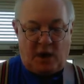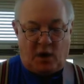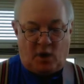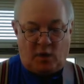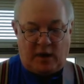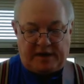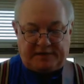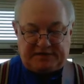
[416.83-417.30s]

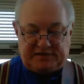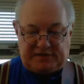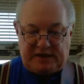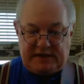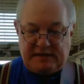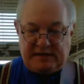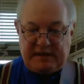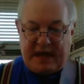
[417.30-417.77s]
Oh, I've
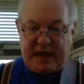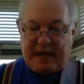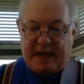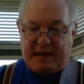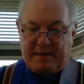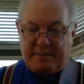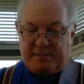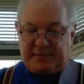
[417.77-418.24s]
seen
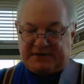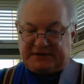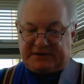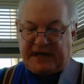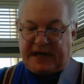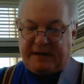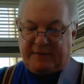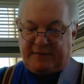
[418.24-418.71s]
them
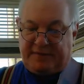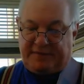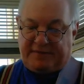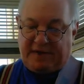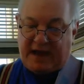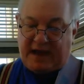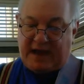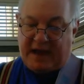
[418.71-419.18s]
myself,
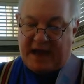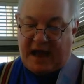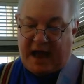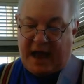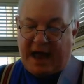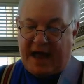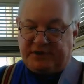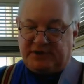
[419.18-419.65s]

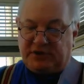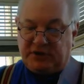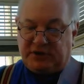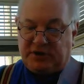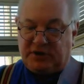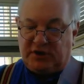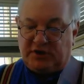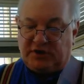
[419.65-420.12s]
and you
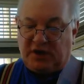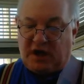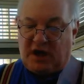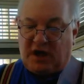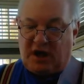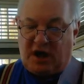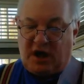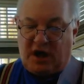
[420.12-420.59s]
could
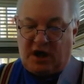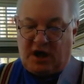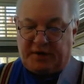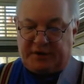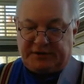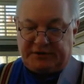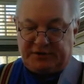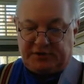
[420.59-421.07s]

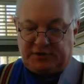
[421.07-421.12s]
not in